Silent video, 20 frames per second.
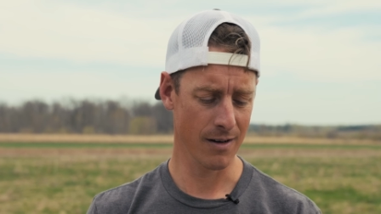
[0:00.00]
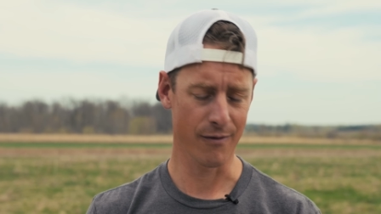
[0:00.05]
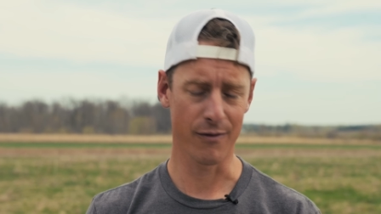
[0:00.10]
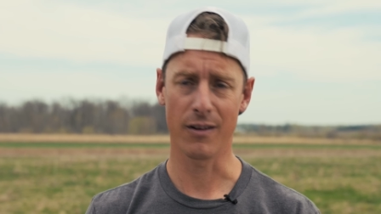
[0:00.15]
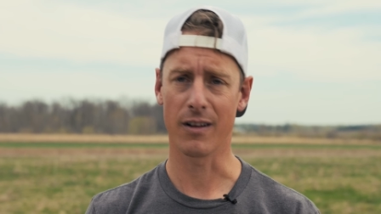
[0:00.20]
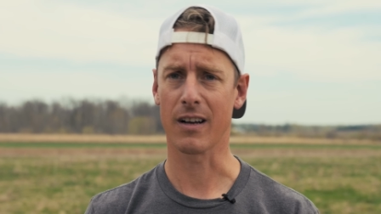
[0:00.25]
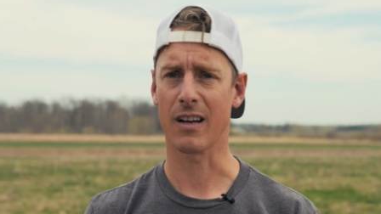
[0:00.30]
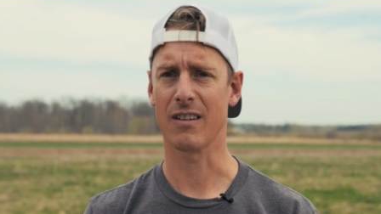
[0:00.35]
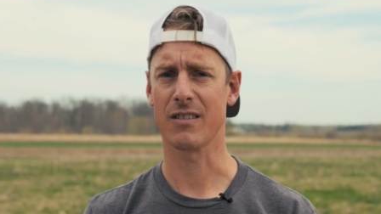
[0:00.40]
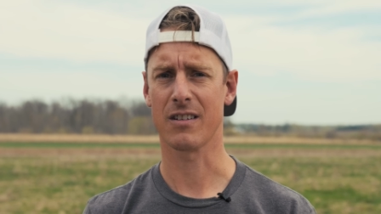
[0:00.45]
I
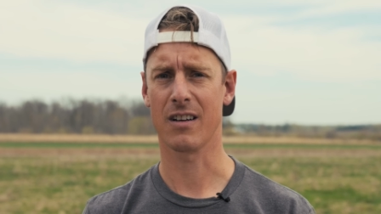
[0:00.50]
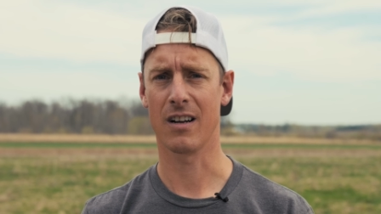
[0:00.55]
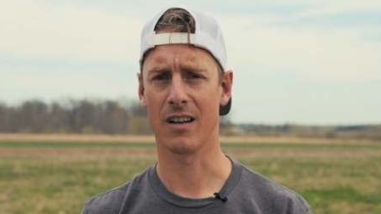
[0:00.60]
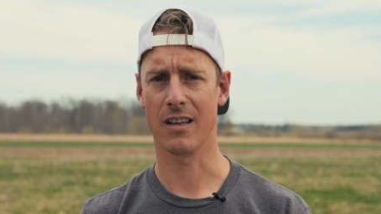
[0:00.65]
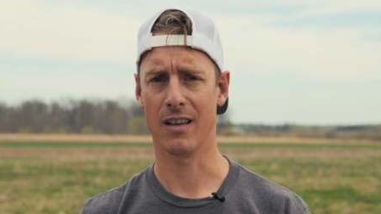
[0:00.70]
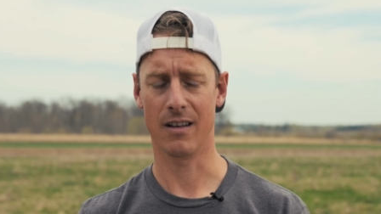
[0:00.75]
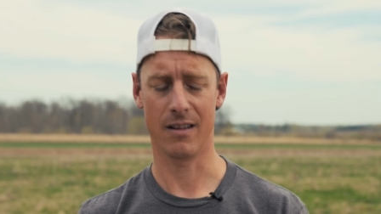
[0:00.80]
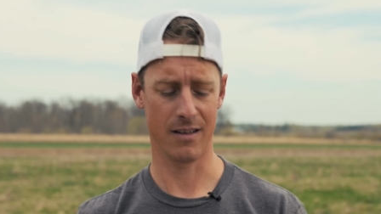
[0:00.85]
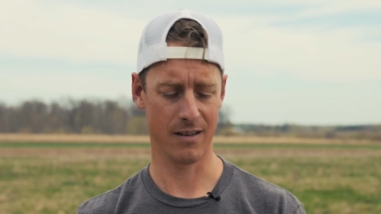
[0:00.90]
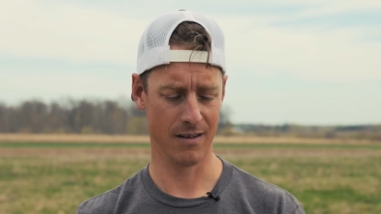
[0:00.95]
feel like I was kind
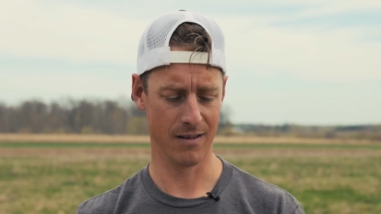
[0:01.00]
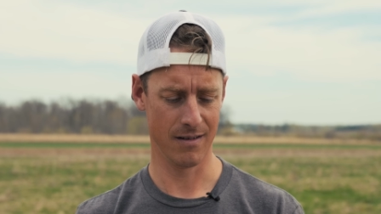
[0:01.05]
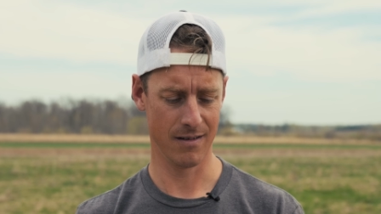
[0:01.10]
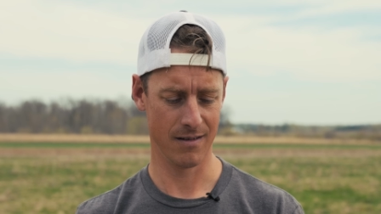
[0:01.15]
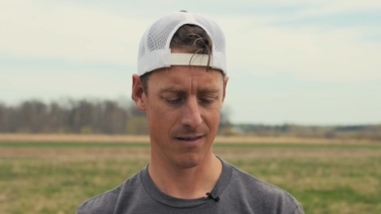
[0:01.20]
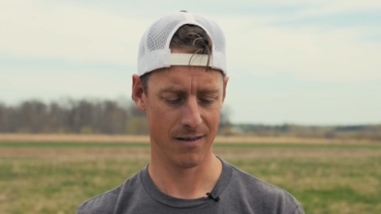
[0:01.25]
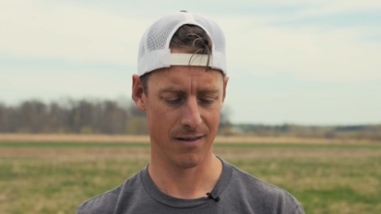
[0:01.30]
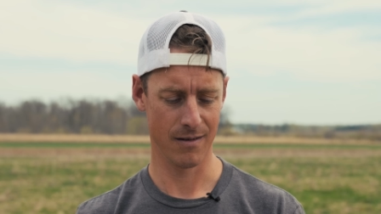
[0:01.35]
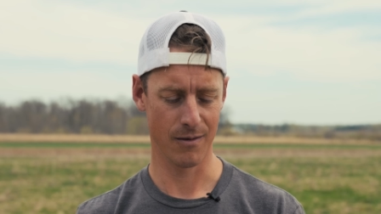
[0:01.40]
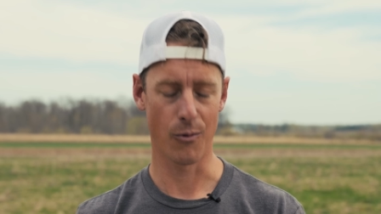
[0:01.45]
of yelling.
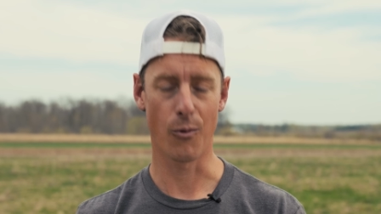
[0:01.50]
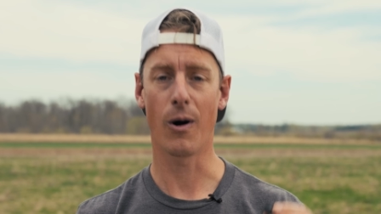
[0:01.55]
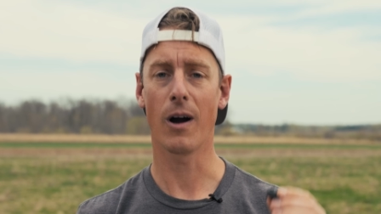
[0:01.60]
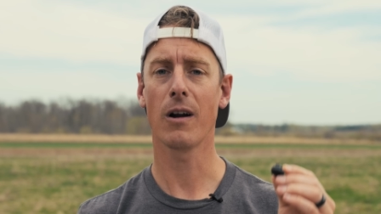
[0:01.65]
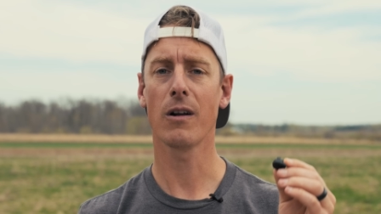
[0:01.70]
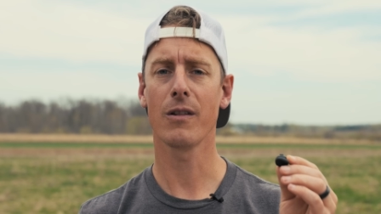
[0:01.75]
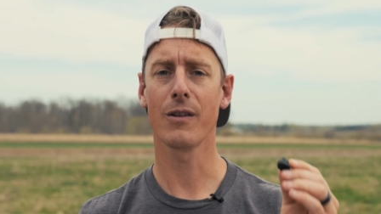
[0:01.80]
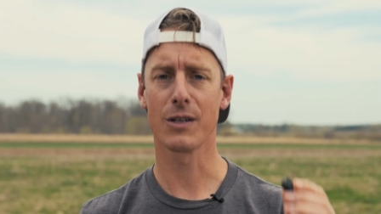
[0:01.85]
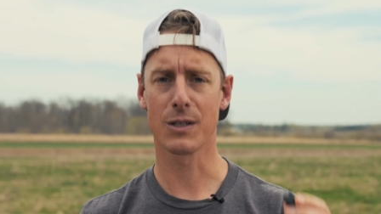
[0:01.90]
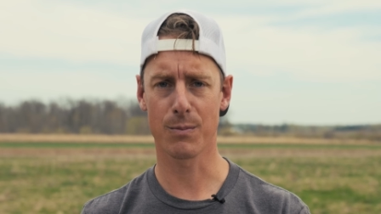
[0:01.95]

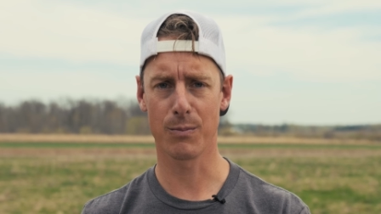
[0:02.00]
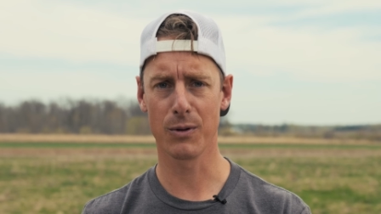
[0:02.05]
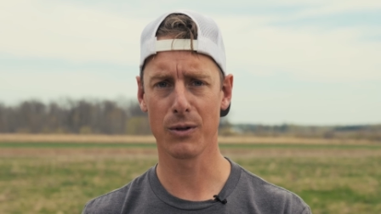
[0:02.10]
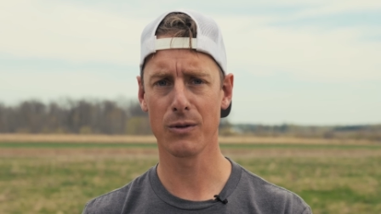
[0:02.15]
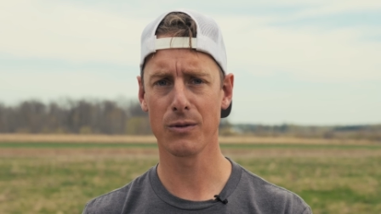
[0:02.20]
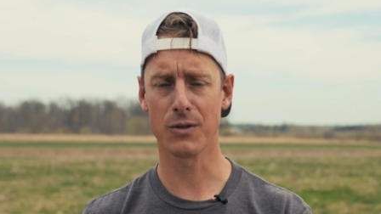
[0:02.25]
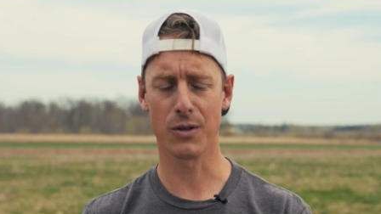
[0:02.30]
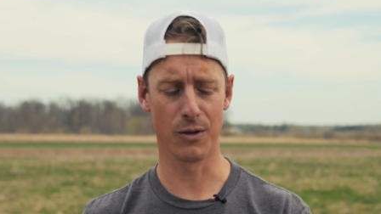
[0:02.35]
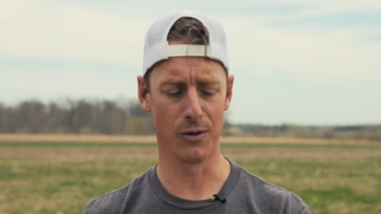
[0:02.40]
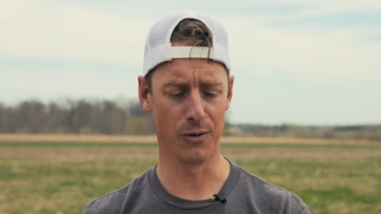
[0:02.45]
Wireless
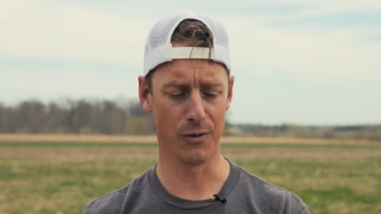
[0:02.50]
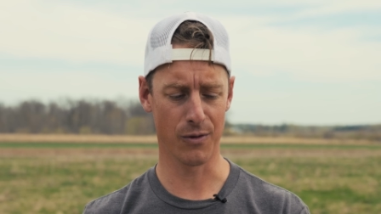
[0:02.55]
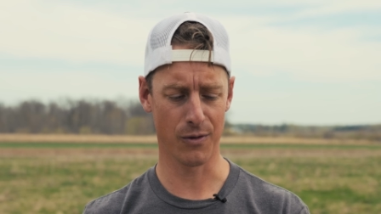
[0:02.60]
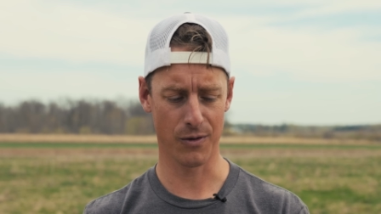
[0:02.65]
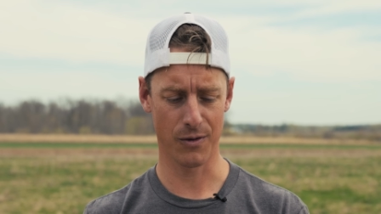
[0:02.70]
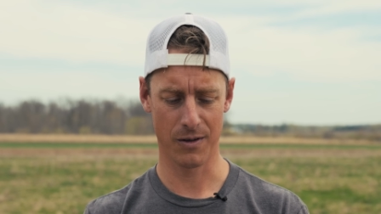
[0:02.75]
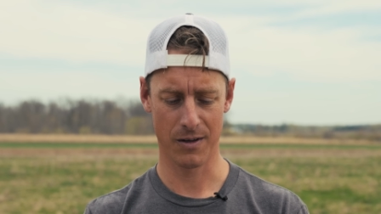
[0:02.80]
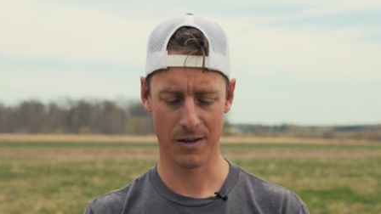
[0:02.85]
Bluetooth